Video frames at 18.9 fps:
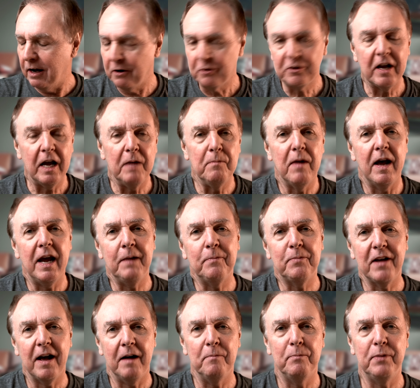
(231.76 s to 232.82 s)
Okay,
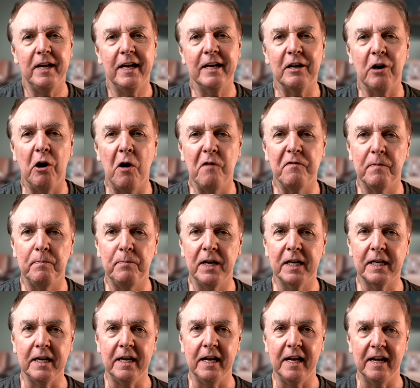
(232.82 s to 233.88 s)
maybe I'm being over
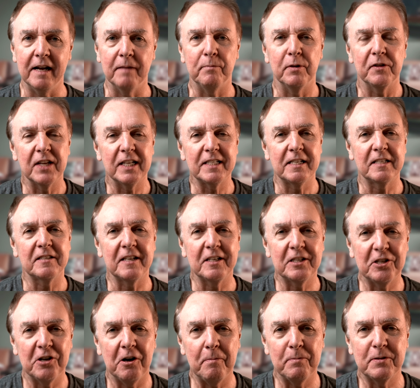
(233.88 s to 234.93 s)
picky here, but this is the
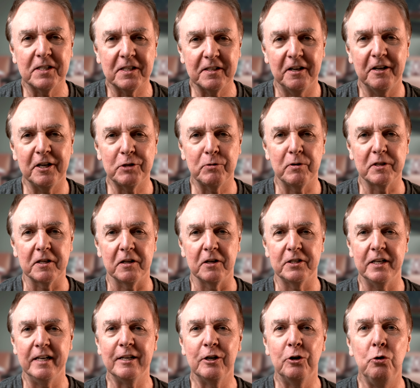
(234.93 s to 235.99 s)
top search
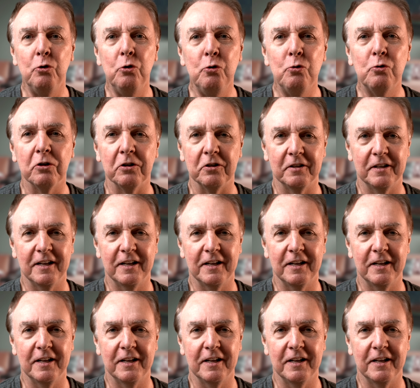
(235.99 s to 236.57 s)
result in Google.